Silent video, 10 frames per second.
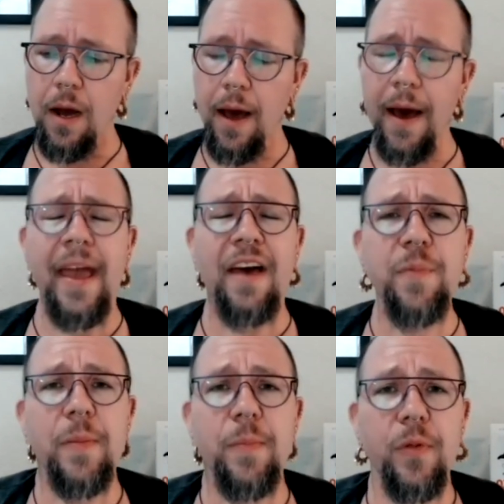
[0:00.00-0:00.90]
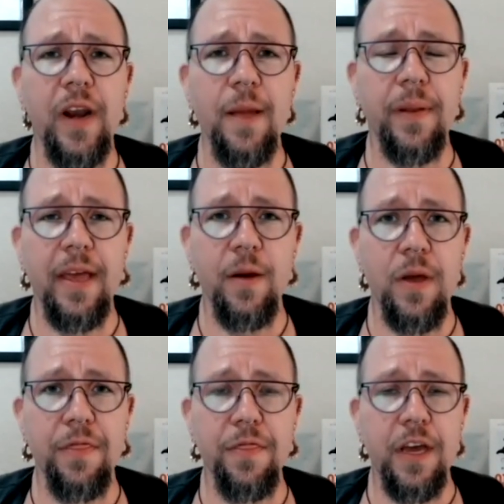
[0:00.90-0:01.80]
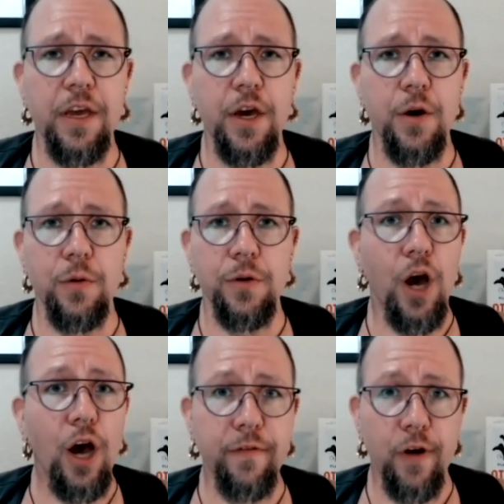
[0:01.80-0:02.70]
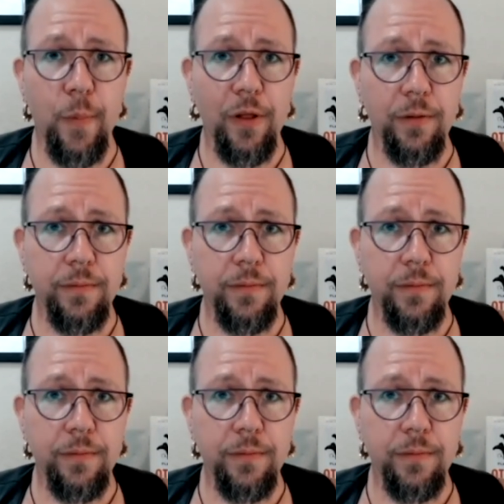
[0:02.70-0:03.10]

I have people that I play with that go nonverbal